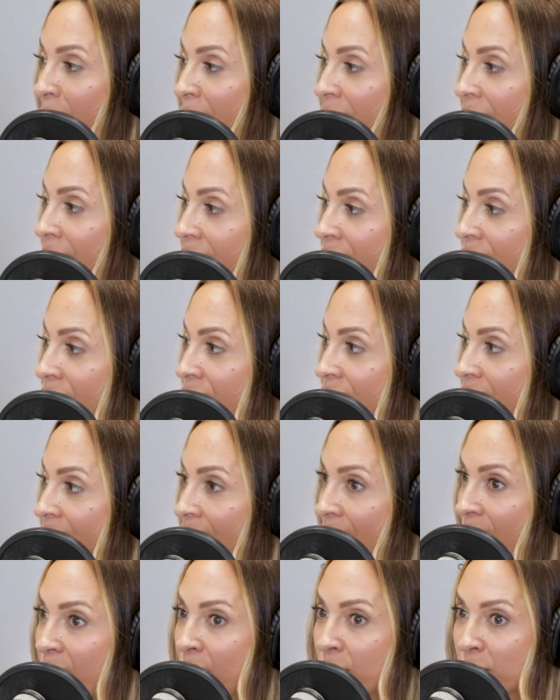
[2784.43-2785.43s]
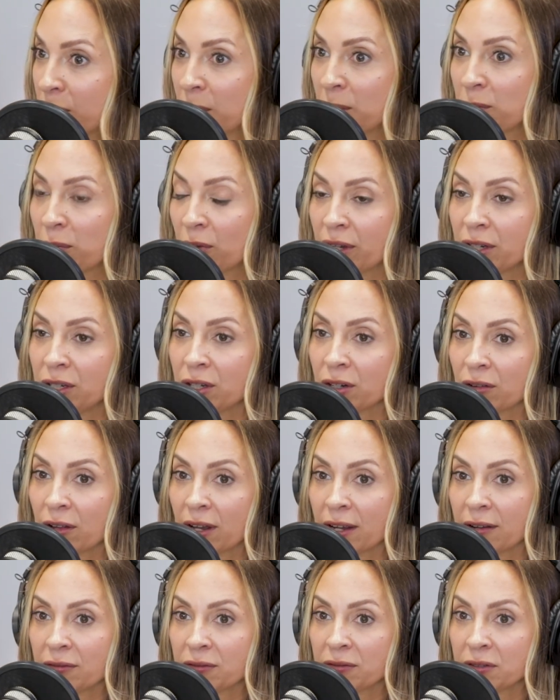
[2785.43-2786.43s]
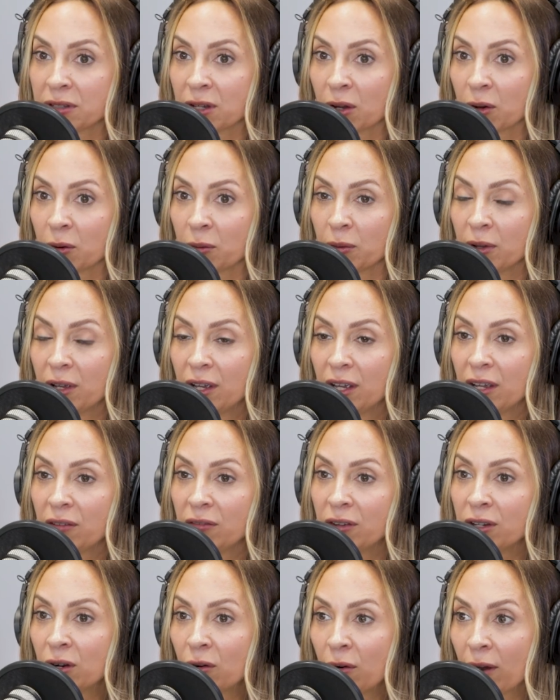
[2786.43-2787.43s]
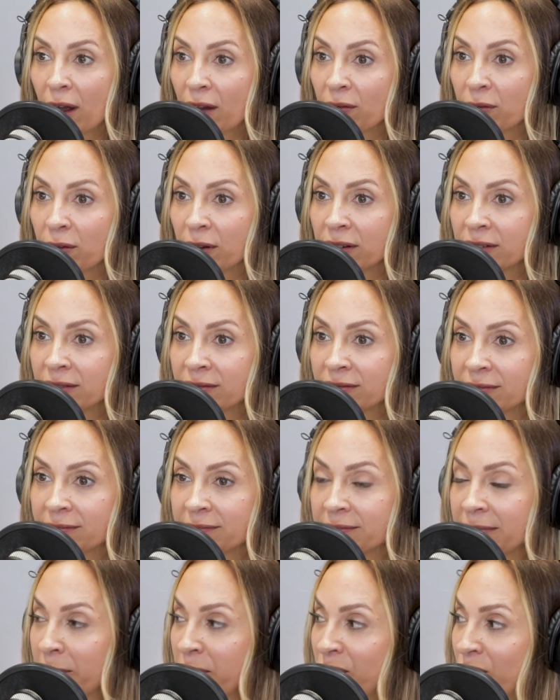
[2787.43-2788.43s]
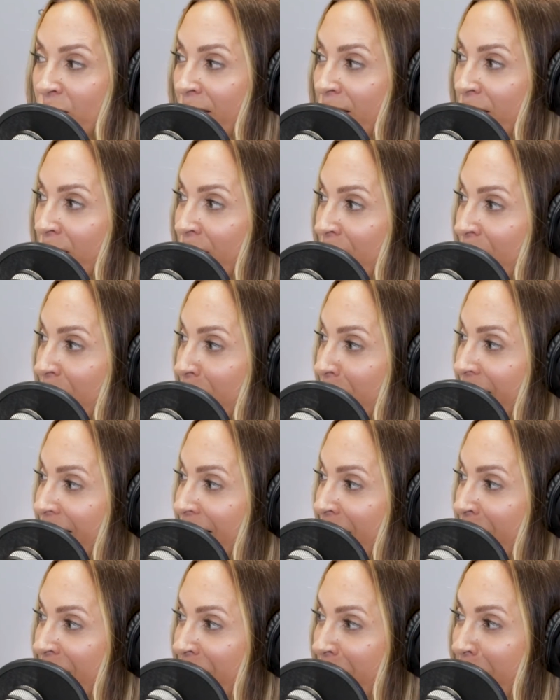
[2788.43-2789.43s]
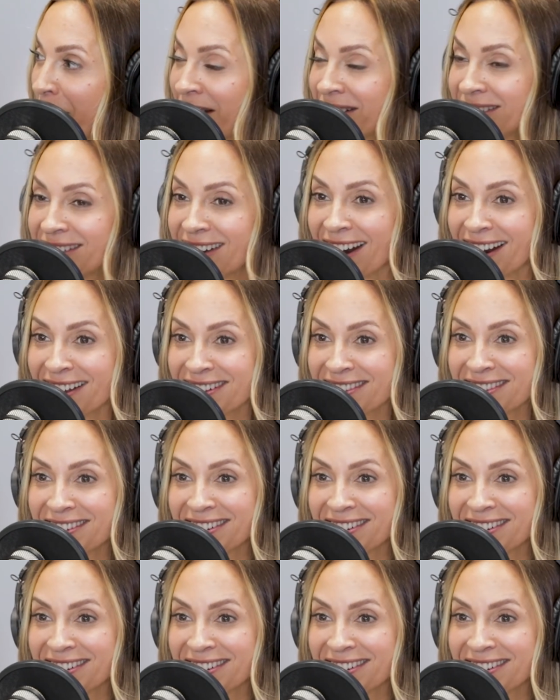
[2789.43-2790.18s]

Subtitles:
But it's good to have those people in your life. So if you don't have one, join a group. Come on a podcast.